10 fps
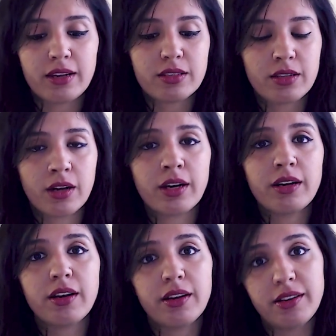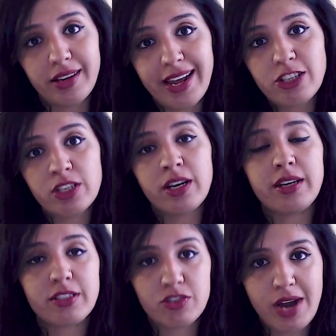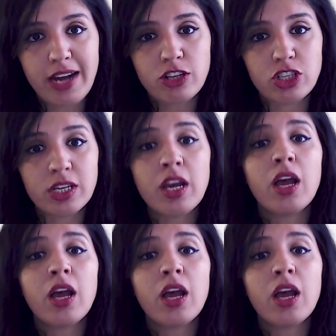certain direction, in a strategy